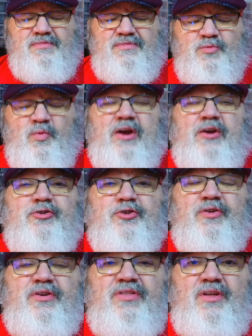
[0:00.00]
wear
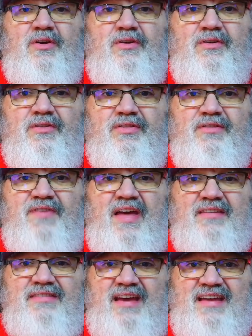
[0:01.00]
during the
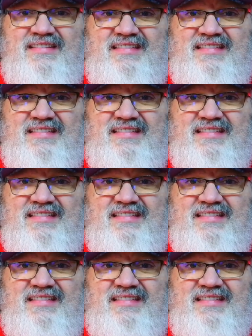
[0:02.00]
Valentine's